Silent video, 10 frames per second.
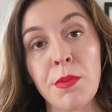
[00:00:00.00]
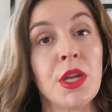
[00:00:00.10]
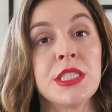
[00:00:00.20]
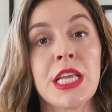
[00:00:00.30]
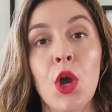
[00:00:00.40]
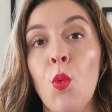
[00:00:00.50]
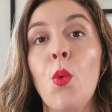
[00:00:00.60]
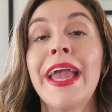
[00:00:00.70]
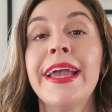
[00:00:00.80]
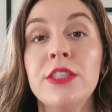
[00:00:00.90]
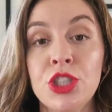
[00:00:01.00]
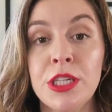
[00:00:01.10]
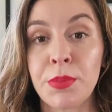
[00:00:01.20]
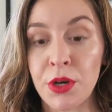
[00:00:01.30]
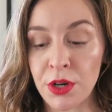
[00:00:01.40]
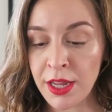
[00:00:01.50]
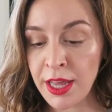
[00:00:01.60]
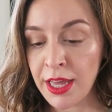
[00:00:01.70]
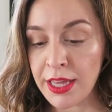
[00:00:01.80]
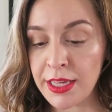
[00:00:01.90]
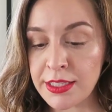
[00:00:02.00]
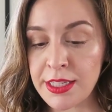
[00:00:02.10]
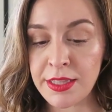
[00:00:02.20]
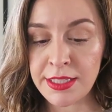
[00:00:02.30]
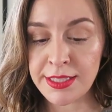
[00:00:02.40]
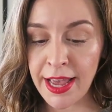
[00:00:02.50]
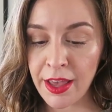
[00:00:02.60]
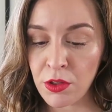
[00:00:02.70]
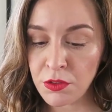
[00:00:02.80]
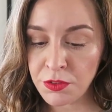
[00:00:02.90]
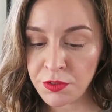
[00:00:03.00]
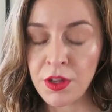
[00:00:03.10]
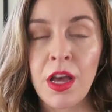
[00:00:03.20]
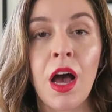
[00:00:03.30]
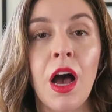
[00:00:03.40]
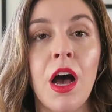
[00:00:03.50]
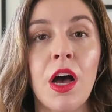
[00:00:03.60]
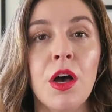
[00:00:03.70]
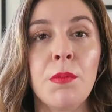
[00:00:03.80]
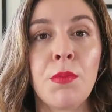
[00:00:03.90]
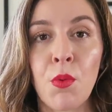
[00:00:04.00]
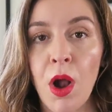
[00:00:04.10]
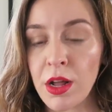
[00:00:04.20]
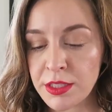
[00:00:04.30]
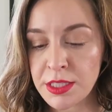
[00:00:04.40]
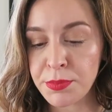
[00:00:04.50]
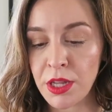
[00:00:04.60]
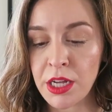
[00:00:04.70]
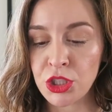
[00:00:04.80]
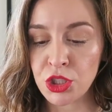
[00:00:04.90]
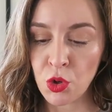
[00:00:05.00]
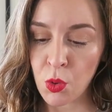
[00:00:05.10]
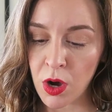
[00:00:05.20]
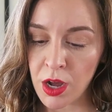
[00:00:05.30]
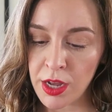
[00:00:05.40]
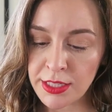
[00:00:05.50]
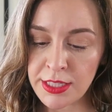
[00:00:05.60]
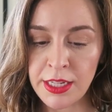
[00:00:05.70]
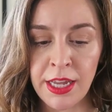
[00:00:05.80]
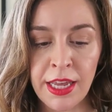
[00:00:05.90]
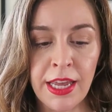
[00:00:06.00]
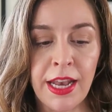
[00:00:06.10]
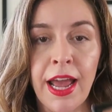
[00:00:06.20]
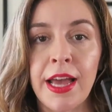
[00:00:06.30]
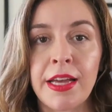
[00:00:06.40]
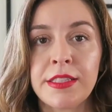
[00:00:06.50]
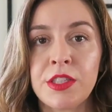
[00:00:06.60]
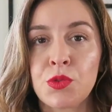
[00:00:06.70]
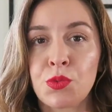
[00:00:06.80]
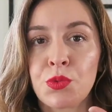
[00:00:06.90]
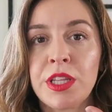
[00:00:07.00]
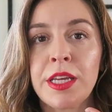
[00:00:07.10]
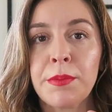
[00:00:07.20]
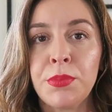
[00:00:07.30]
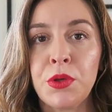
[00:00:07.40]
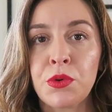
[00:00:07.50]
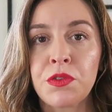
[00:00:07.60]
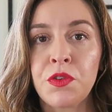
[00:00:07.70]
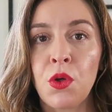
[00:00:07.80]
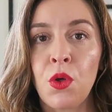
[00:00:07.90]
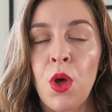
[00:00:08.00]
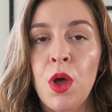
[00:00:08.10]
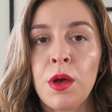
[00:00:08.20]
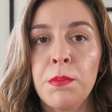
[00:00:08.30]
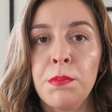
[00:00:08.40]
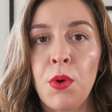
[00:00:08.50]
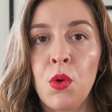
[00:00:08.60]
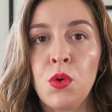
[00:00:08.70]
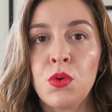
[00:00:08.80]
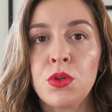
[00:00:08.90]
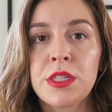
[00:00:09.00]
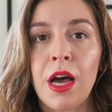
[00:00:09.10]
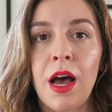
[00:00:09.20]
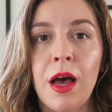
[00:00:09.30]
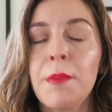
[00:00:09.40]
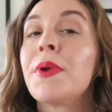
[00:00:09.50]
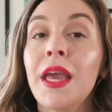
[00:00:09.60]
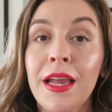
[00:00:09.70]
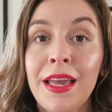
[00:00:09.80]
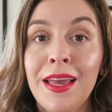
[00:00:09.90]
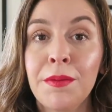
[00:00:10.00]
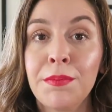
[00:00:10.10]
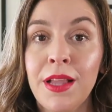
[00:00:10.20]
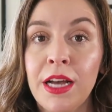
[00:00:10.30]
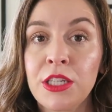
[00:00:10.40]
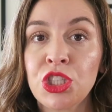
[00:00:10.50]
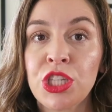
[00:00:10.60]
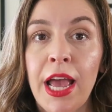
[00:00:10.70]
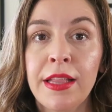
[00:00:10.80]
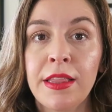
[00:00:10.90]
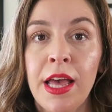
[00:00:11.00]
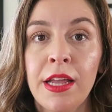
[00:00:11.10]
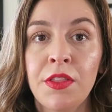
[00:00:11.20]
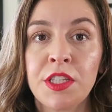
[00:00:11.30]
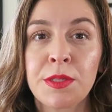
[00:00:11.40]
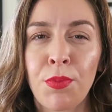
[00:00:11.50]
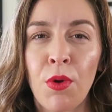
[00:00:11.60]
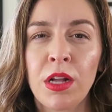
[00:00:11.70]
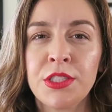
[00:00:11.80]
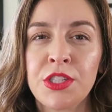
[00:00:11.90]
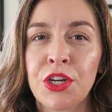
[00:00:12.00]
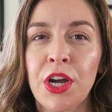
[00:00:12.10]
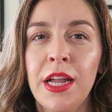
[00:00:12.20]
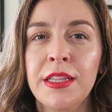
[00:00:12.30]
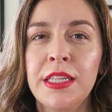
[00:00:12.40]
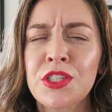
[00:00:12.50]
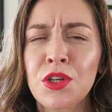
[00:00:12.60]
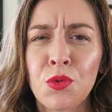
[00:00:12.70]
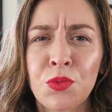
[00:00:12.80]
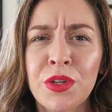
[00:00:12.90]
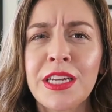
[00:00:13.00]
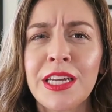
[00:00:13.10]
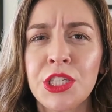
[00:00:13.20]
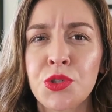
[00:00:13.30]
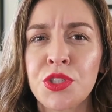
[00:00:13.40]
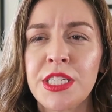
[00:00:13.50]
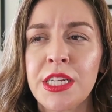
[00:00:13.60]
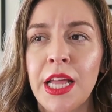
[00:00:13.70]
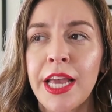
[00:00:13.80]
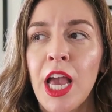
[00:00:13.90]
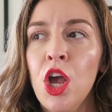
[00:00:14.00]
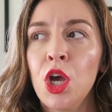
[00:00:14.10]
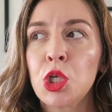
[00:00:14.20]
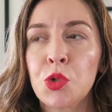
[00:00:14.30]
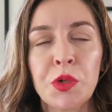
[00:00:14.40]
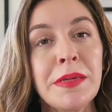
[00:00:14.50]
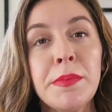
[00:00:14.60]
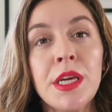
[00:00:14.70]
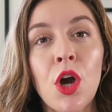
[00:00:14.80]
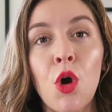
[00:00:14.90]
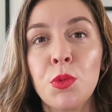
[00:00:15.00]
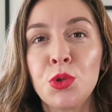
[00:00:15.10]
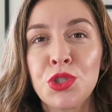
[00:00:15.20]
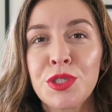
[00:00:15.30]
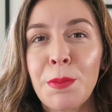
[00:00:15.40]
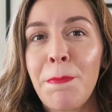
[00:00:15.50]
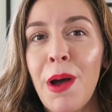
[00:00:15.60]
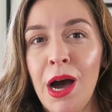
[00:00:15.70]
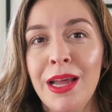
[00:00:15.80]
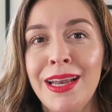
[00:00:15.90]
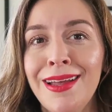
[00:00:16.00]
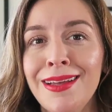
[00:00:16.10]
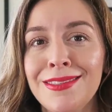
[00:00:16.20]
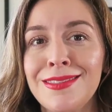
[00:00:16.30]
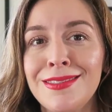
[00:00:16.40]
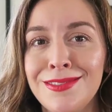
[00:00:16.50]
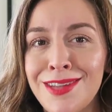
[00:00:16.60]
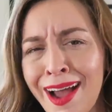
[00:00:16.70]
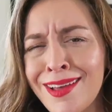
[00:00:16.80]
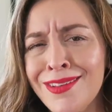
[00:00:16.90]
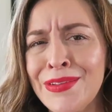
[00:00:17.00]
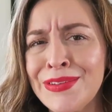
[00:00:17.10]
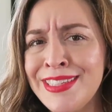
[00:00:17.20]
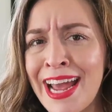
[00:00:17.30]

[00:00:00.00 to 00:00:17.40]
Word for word: but is like way cheaper, is this e.l.f. Uh, bronze blush quad. It has this really beautiful, bold, uh, pinky blush and then this bronzer. And these are really interesting, like creamy, almost putty style